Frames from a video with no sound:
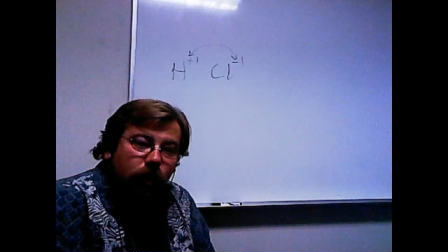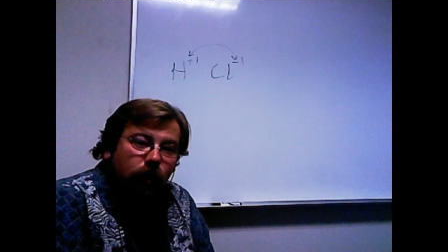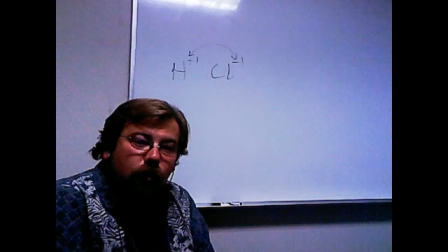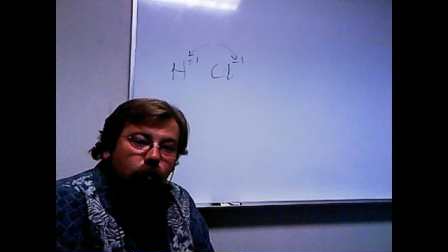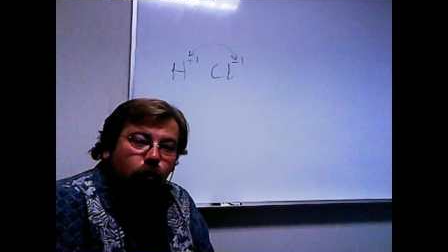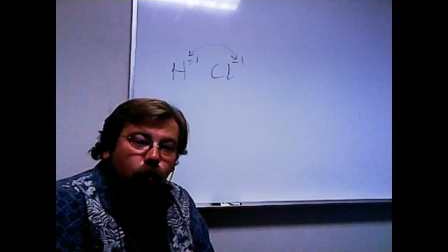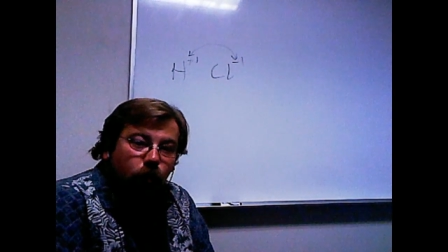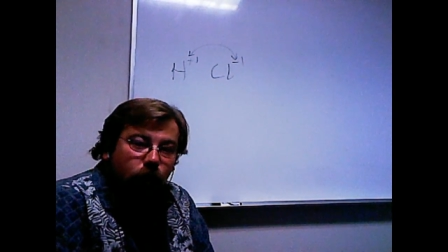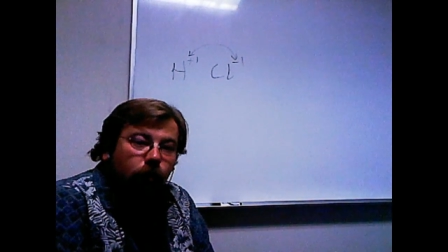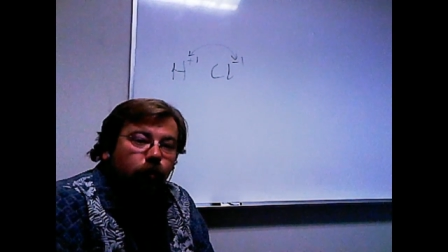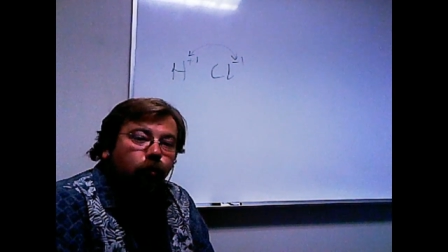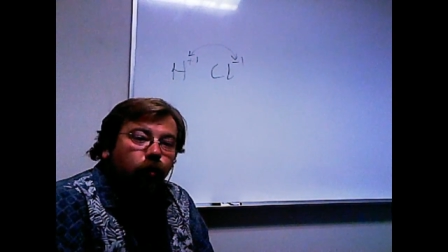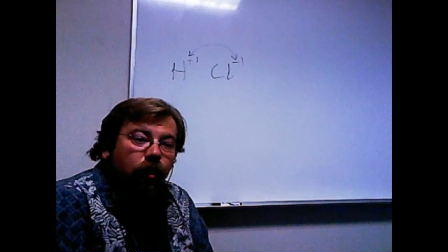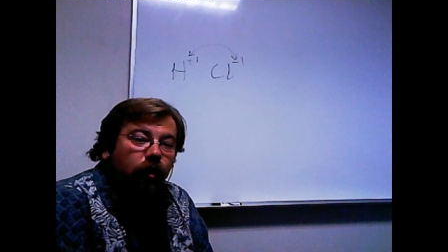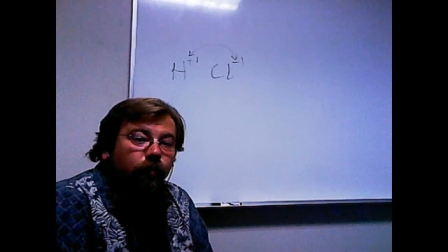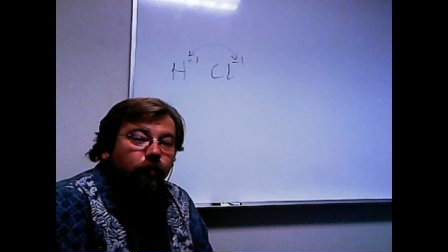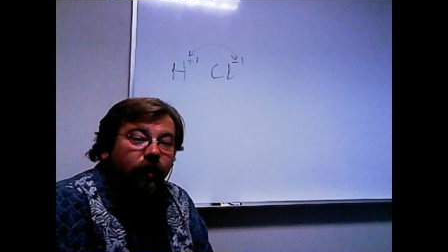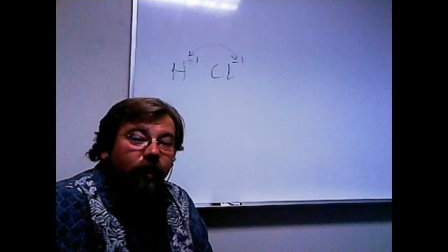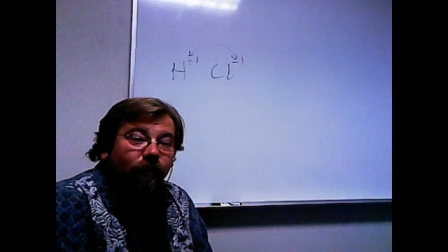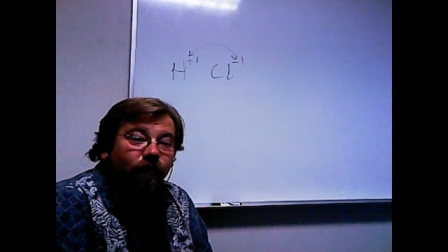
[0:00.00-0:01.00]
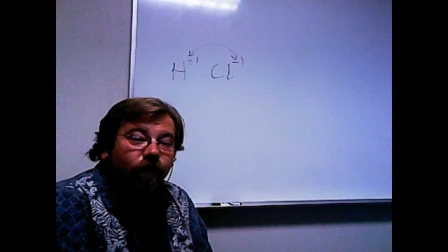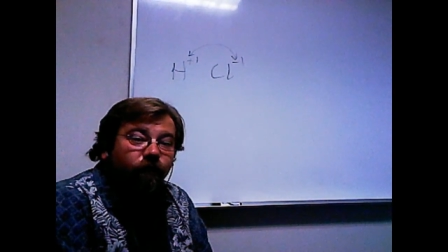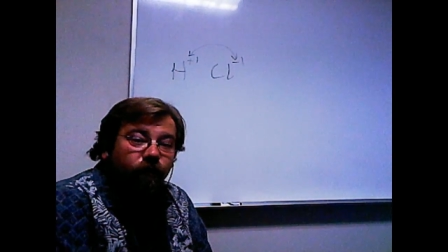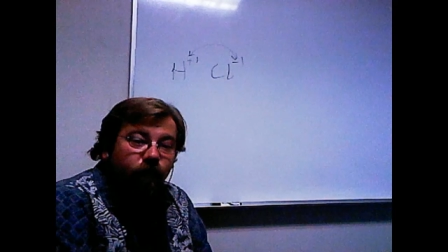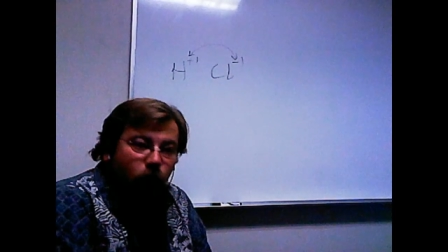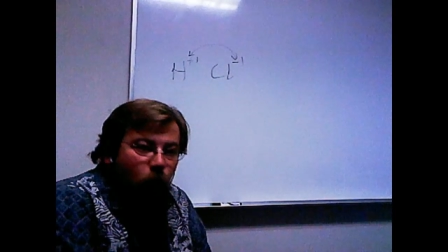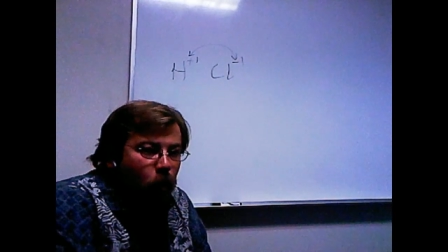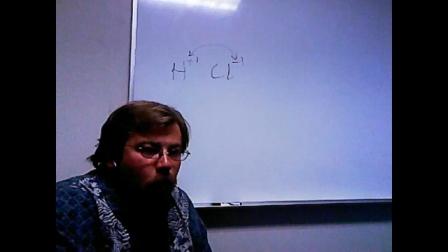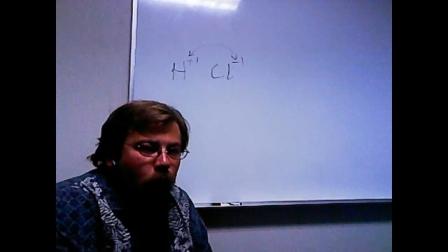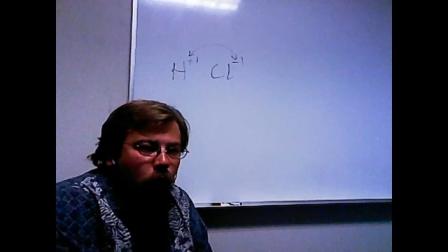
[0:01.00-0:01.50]
what will be
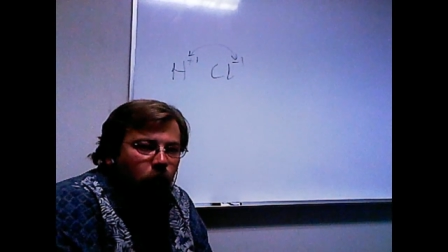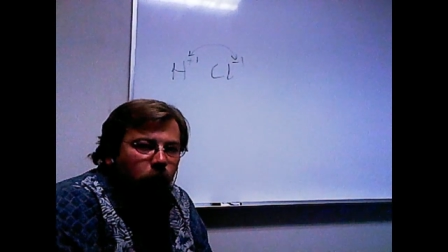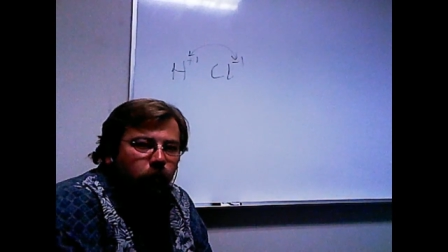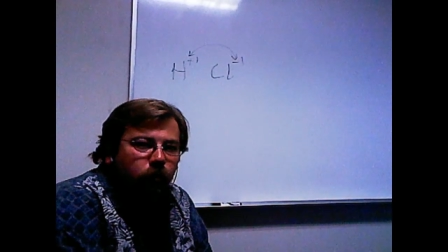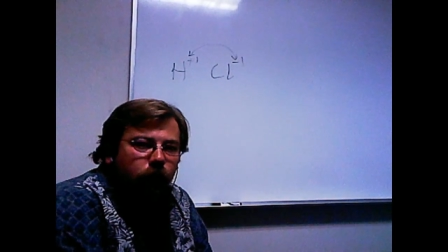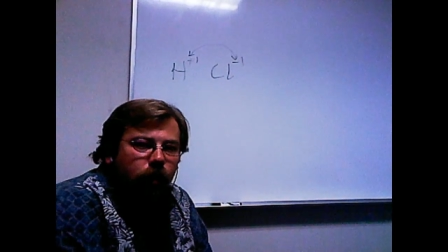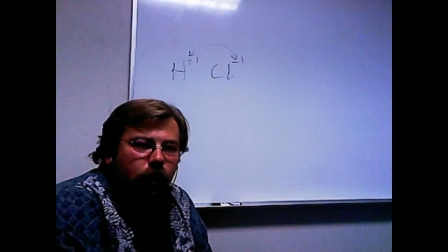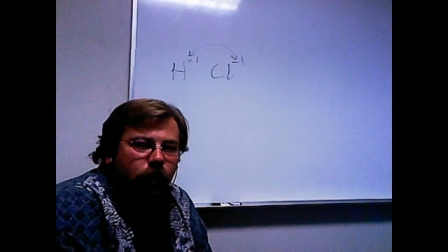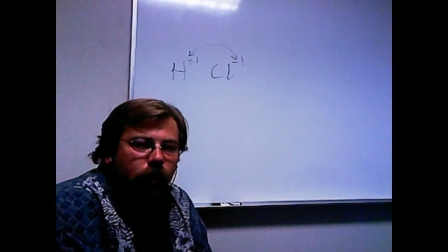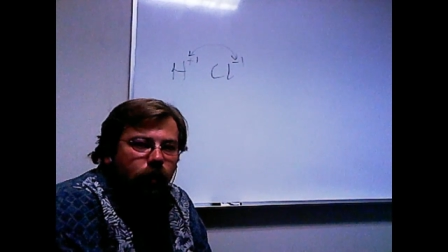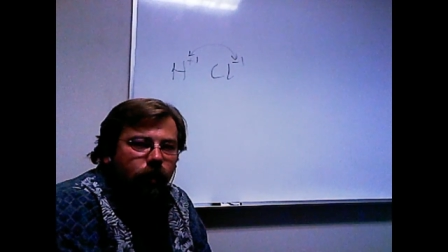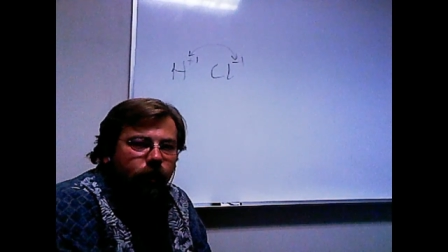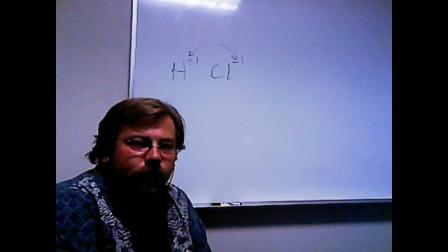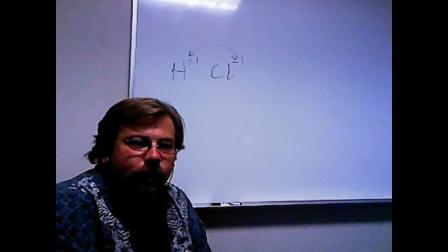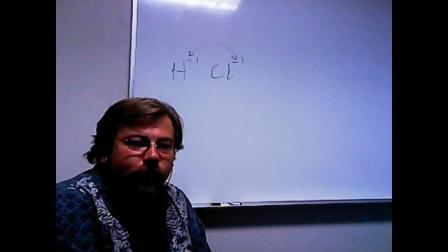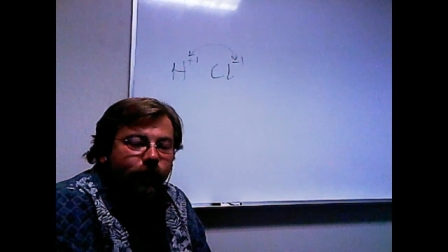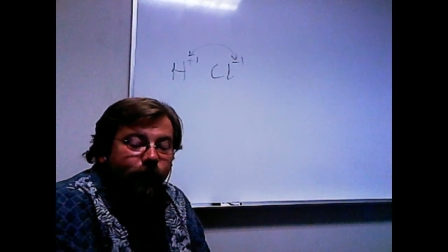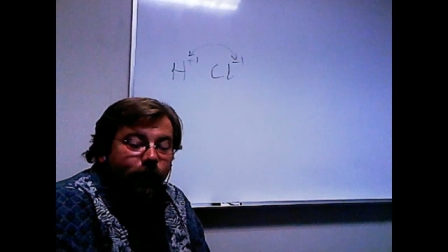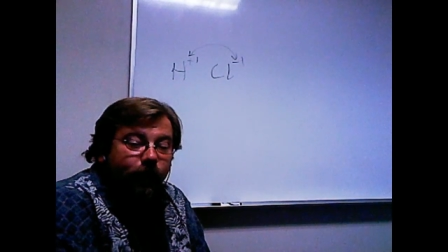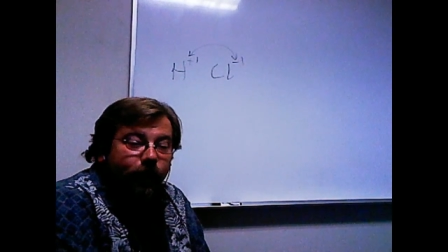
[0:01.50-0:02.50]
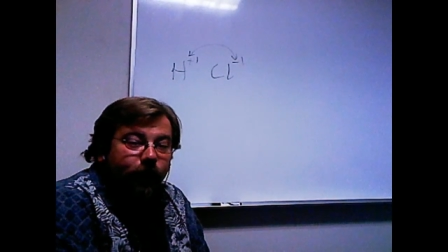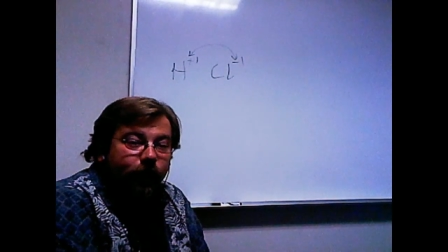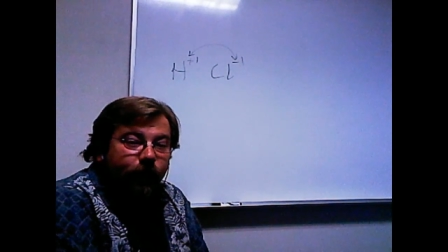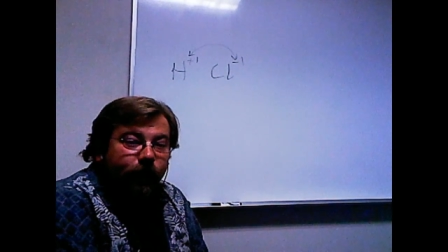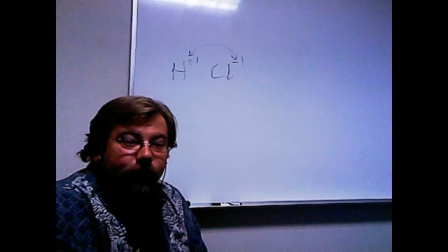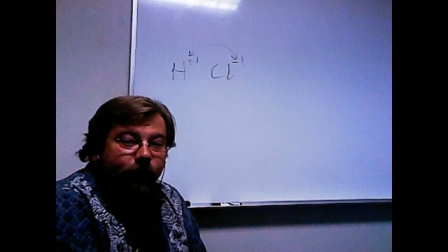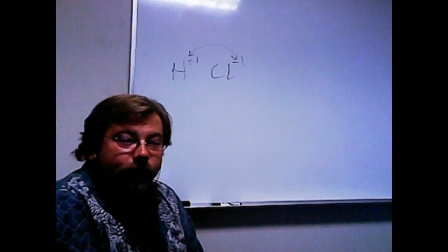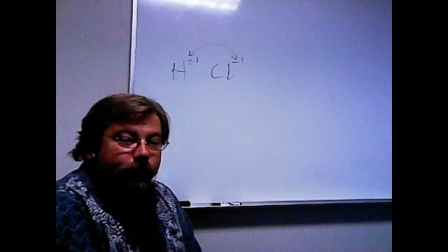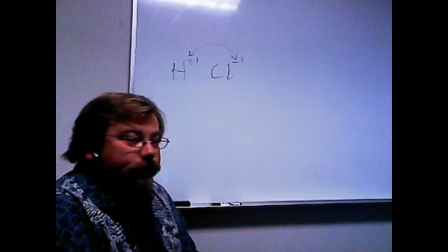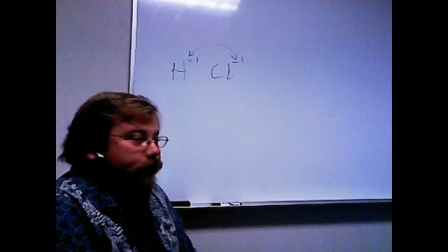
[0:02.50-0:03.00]
formed
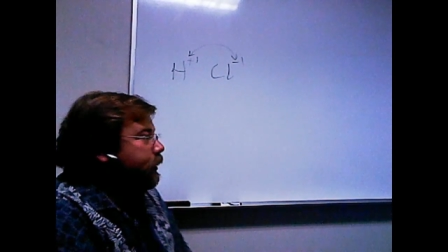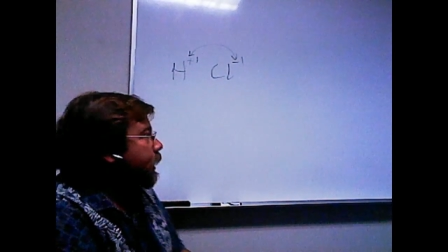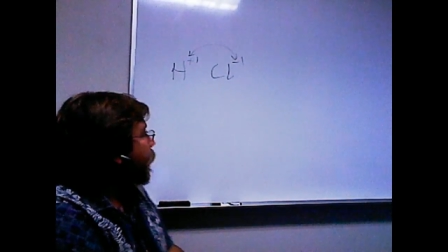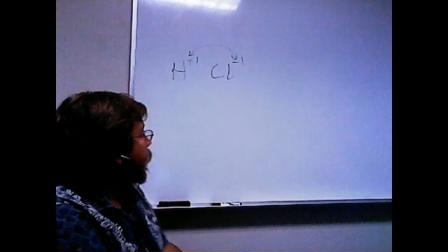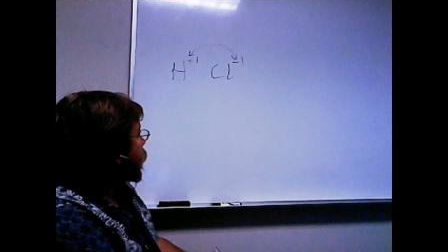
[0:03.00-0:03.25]
is take